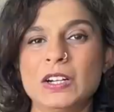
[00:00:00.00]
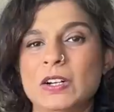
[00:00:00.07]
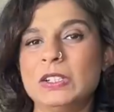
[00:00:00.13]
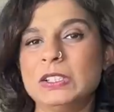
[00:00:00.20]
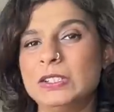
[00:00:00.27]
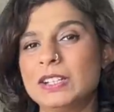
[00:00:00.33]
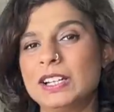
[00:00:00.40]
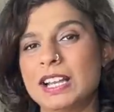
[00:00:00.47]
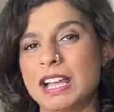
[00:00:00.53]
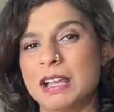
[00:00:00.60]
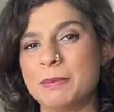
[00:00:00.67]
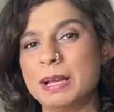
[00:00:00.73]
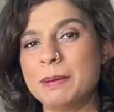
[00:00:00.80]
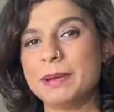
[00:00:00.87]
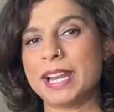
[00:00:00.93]
Although
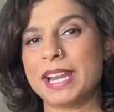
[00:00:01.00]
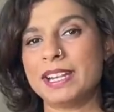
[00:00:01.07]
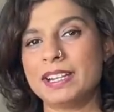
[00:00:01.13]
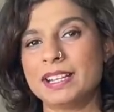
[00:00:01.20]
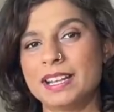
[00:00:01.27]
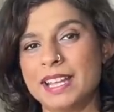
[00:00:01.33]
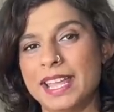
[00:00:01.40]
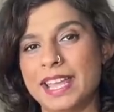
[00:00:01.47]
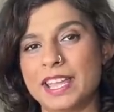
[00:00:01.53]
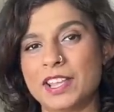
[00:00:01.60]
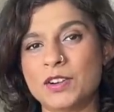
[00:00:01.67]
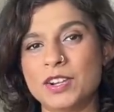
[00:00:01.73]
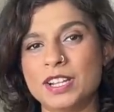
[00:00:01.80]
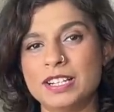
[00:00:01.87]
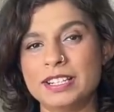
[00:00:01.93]
Kama brand ka hair
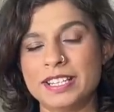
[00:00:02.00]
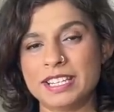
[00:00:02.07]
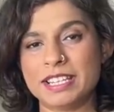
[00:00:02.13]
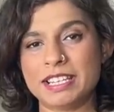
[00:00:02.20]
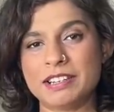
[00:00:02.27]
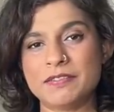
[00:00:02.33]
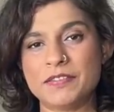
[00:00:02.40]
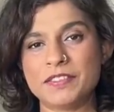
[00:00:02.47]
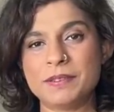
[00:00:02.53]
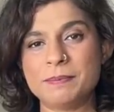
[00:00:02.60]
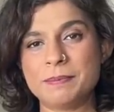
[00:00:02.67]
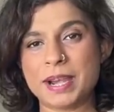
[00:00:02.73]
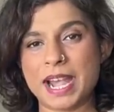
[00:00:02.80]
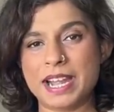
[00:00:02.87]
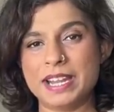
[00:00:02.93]
oil ki in-film
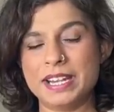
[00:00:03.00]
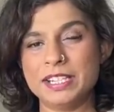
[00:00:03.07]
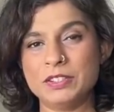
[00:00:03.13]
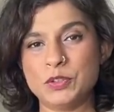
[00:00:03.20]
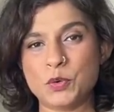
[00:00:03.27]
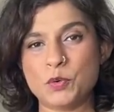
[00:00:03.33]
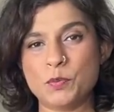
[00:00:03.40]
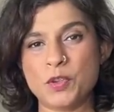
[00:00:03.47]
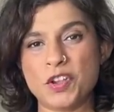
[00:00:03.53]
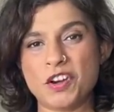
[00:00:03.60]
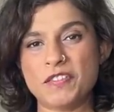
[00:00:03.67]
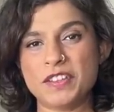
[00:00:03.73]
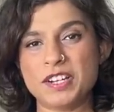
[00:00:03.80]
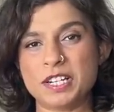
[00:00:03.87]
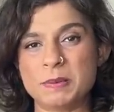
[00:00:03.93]
branding threw me
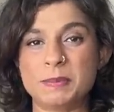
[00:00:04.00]
off a little